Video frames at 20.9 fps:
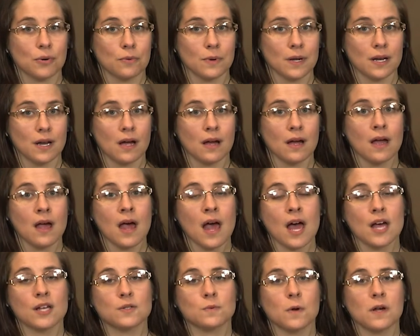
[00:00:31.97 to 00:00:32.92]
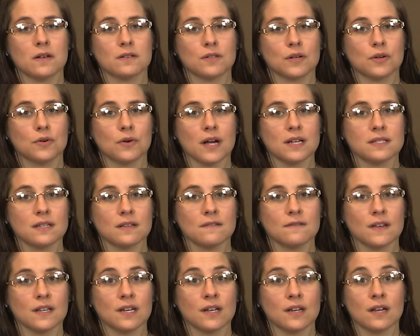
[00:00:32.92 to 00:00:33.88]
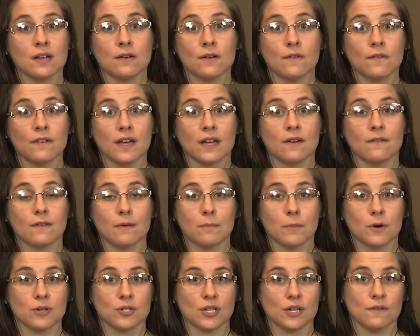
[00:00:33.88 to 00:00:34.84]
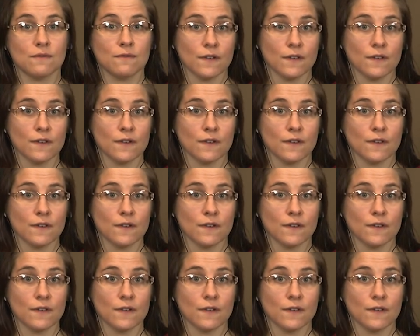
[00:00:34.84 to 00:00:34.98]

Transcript: arena, as well as aggressive and innovative emerging